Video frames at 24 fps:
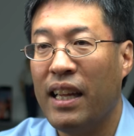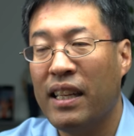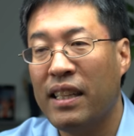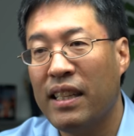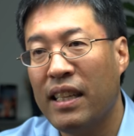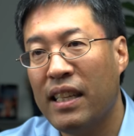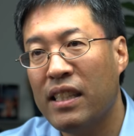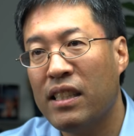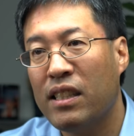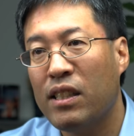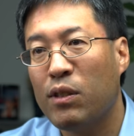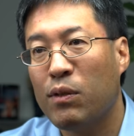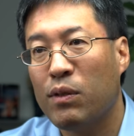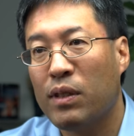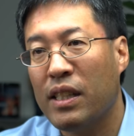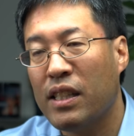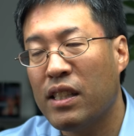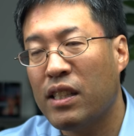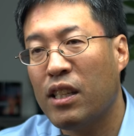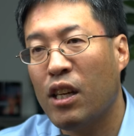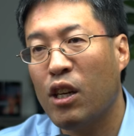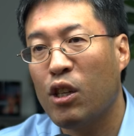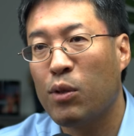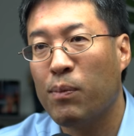And
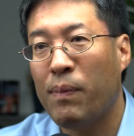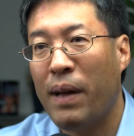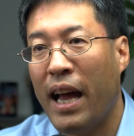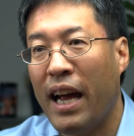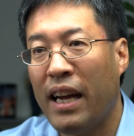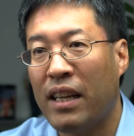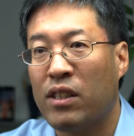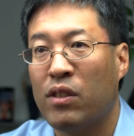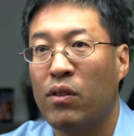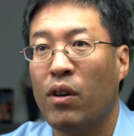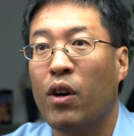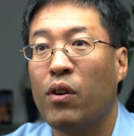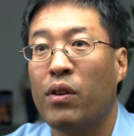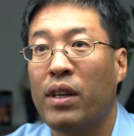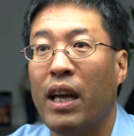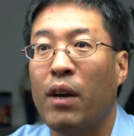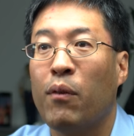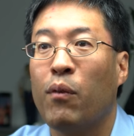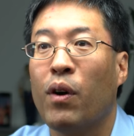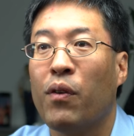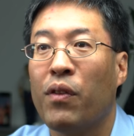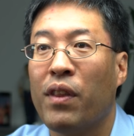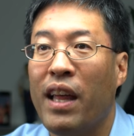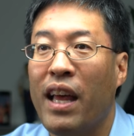this goes back to, okay,
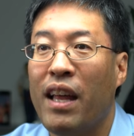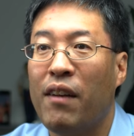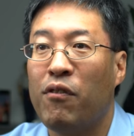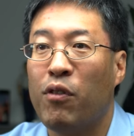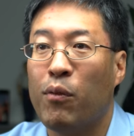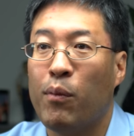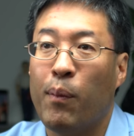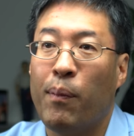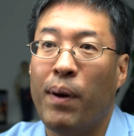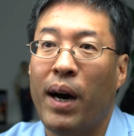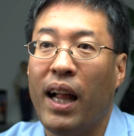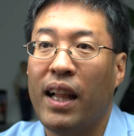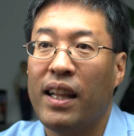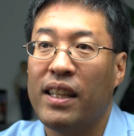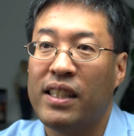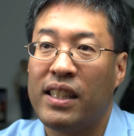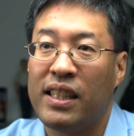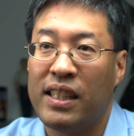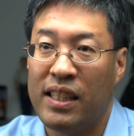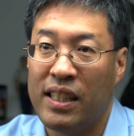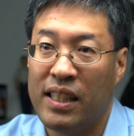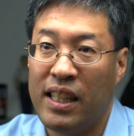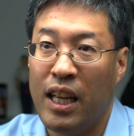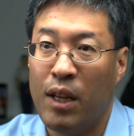well, then from a
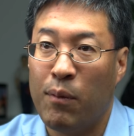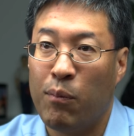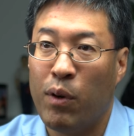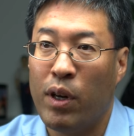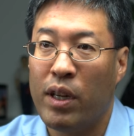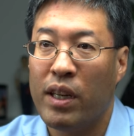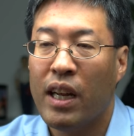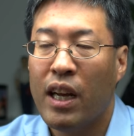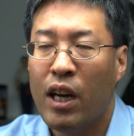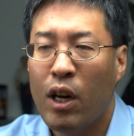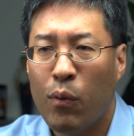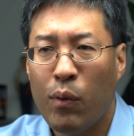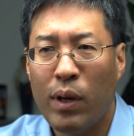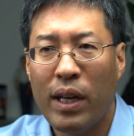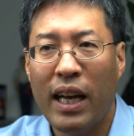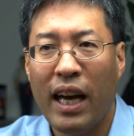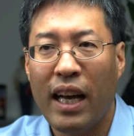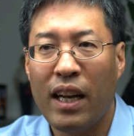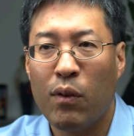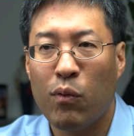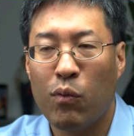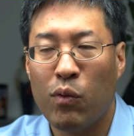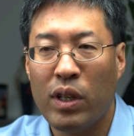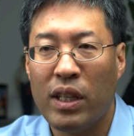policy standpoint, we
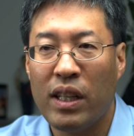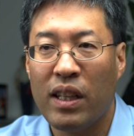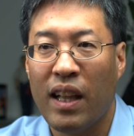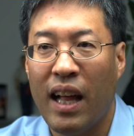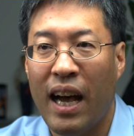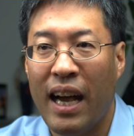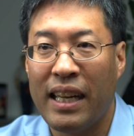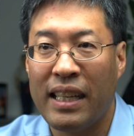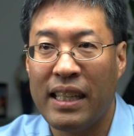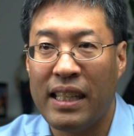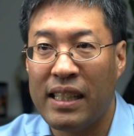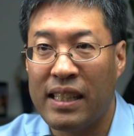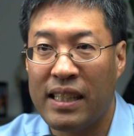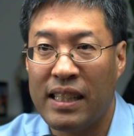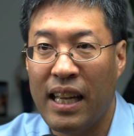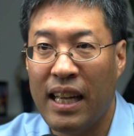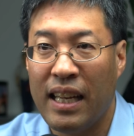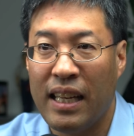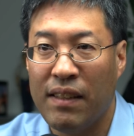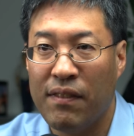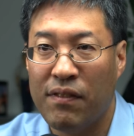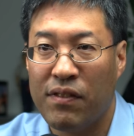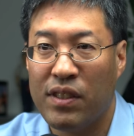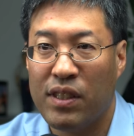got to realign the
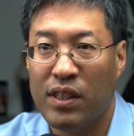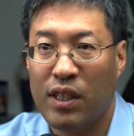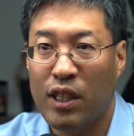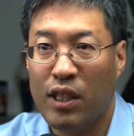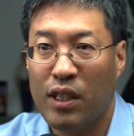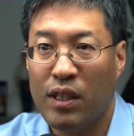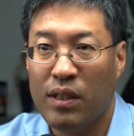incentives.